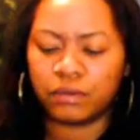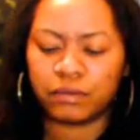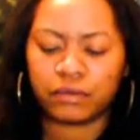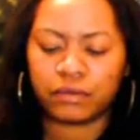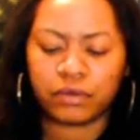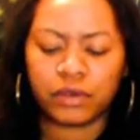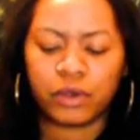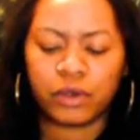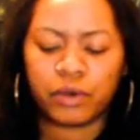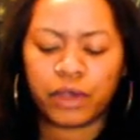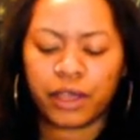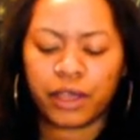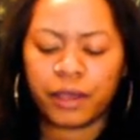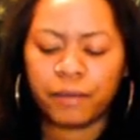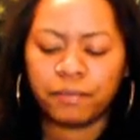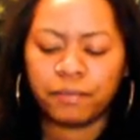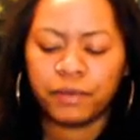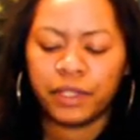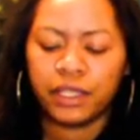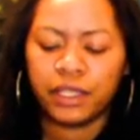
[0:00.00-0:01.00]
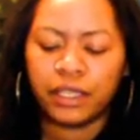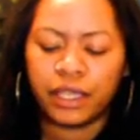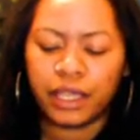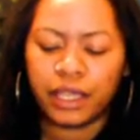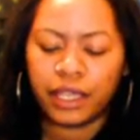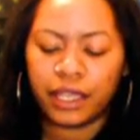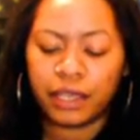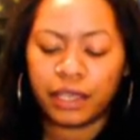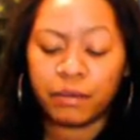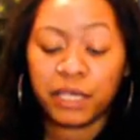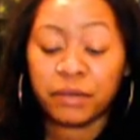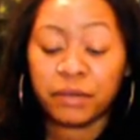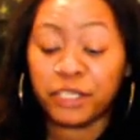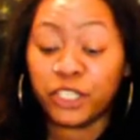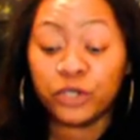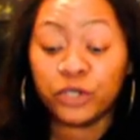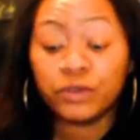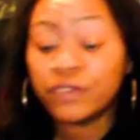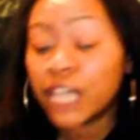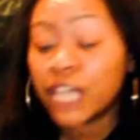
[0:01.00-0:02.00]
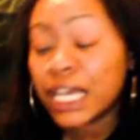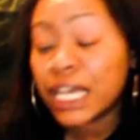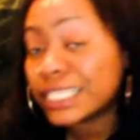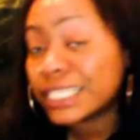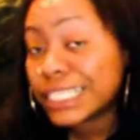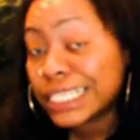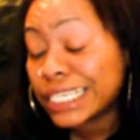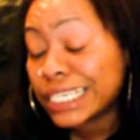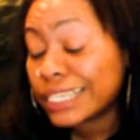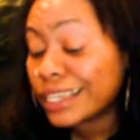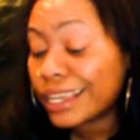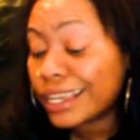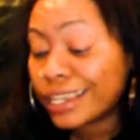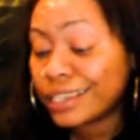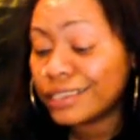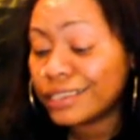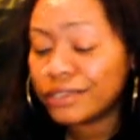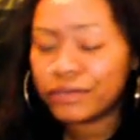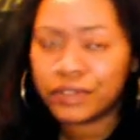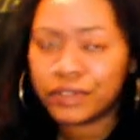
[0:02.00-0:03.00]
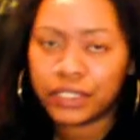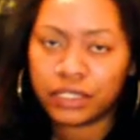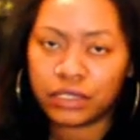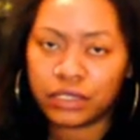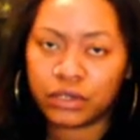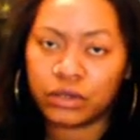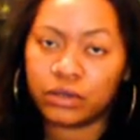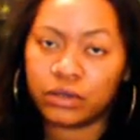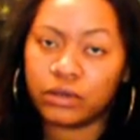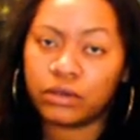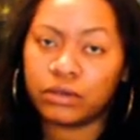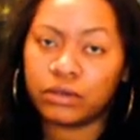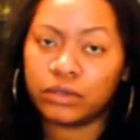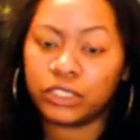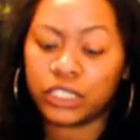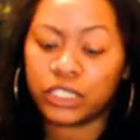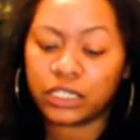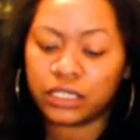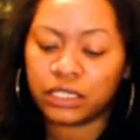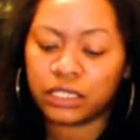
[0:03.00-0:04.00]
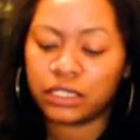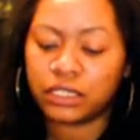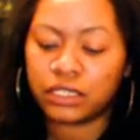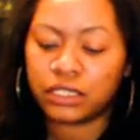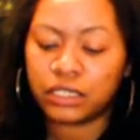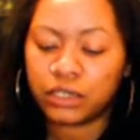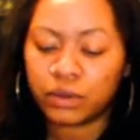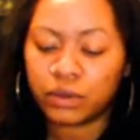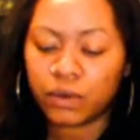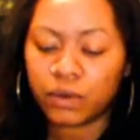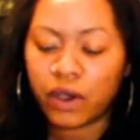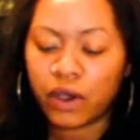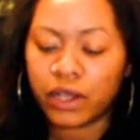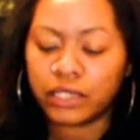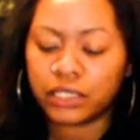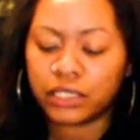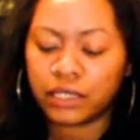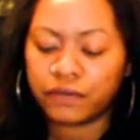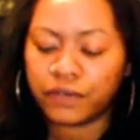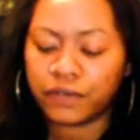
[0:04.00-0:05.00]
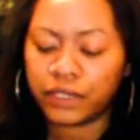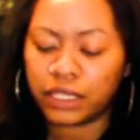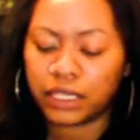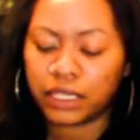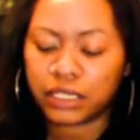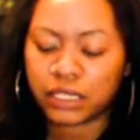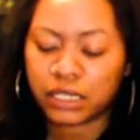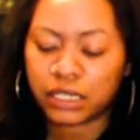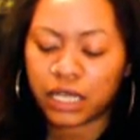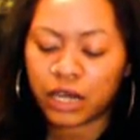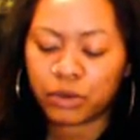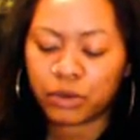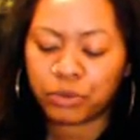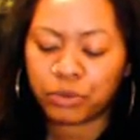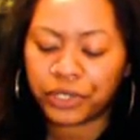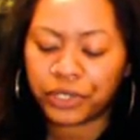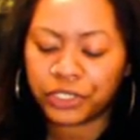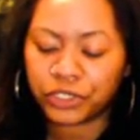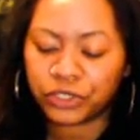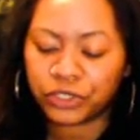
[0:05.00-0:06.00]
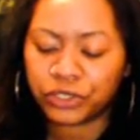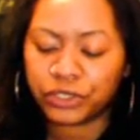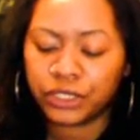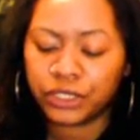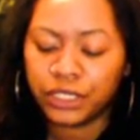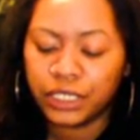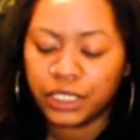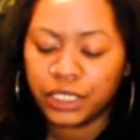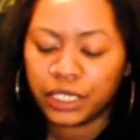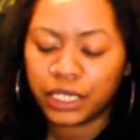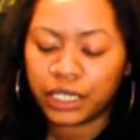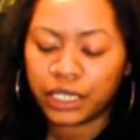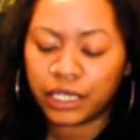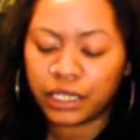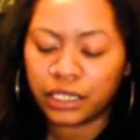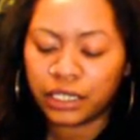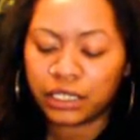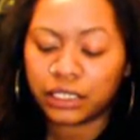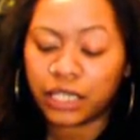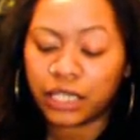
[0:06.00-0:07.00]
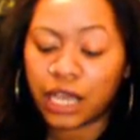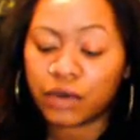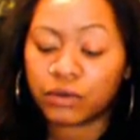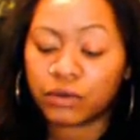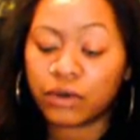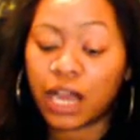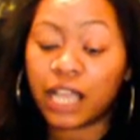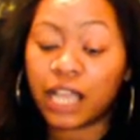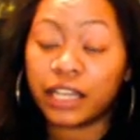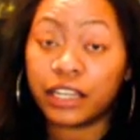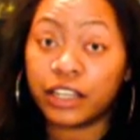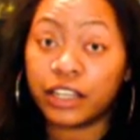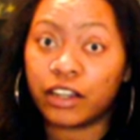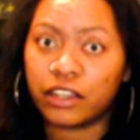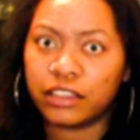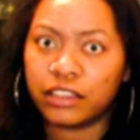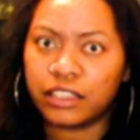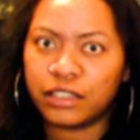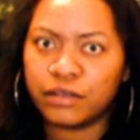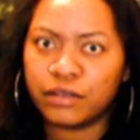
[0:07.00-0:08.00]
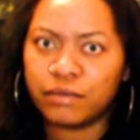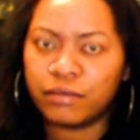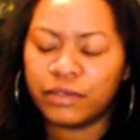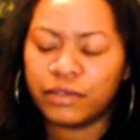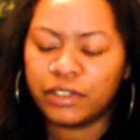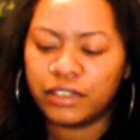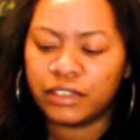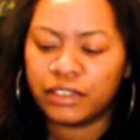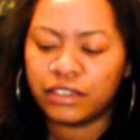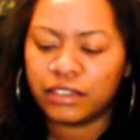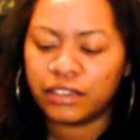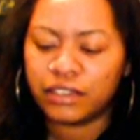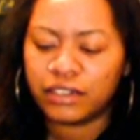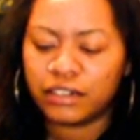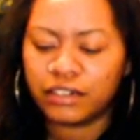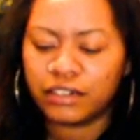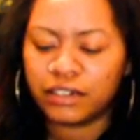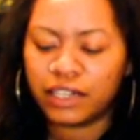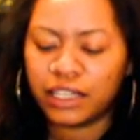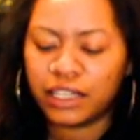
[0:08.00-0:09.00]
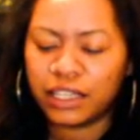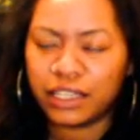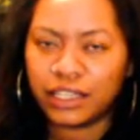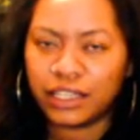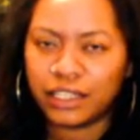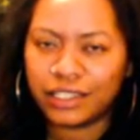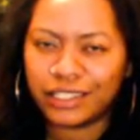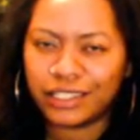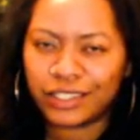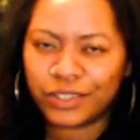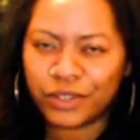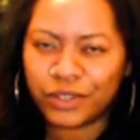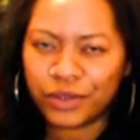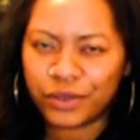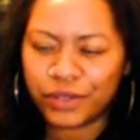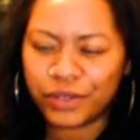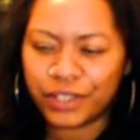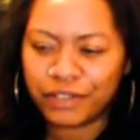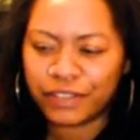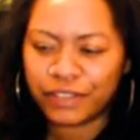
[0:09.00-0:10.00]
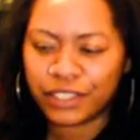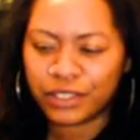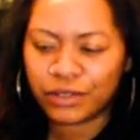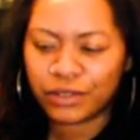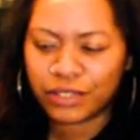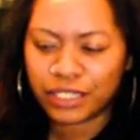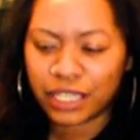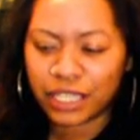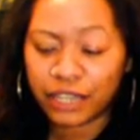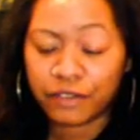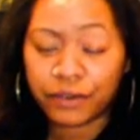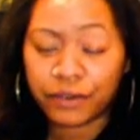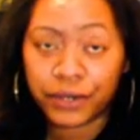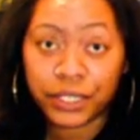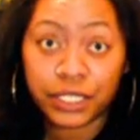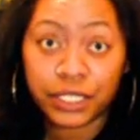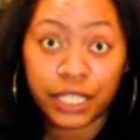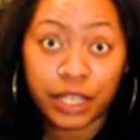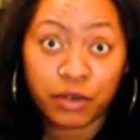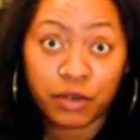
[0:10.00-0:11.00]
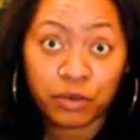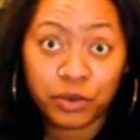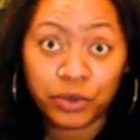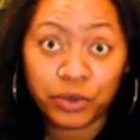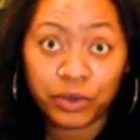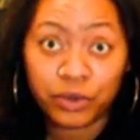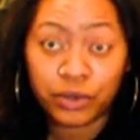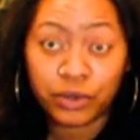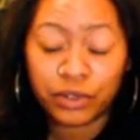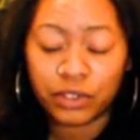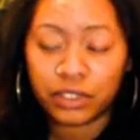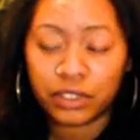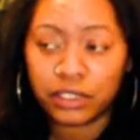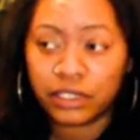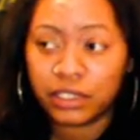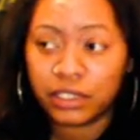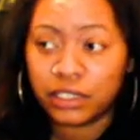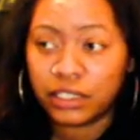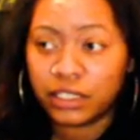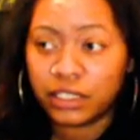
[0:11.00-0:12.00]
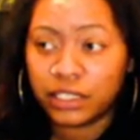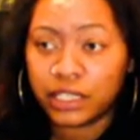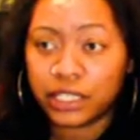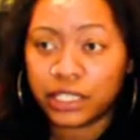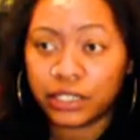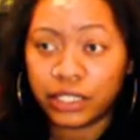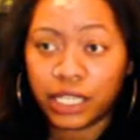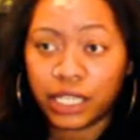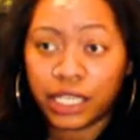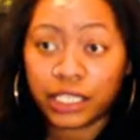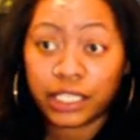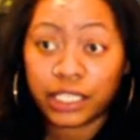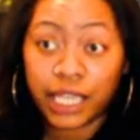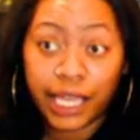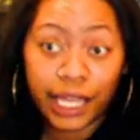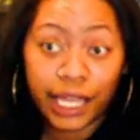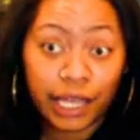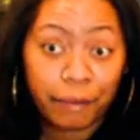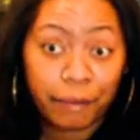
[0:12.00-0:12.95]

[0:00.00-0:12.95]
Okay. And maybe you've not seen it yet in the physical. Justice, Ten of Wands. They feel like it's a lot of pressure and a lot riding on them, right? So if this is like, for example, they're like, yeah, I'm